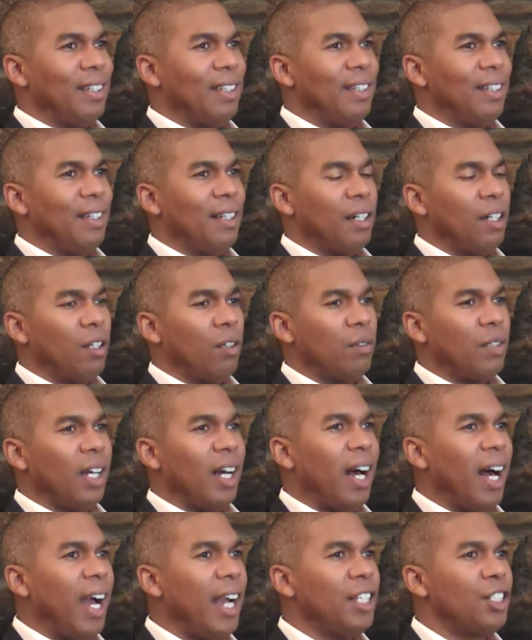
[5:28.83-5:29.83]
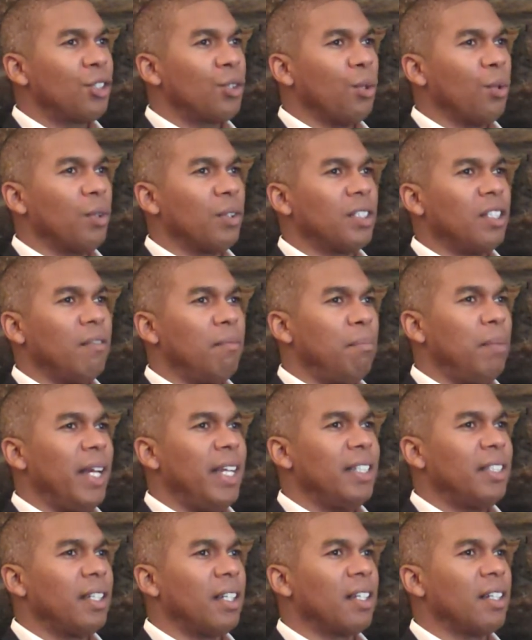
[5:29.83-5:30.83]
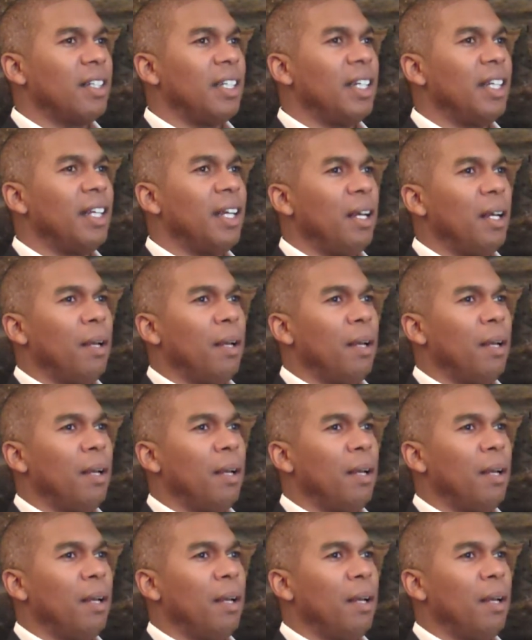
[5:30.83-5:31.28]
the high schoolers have basically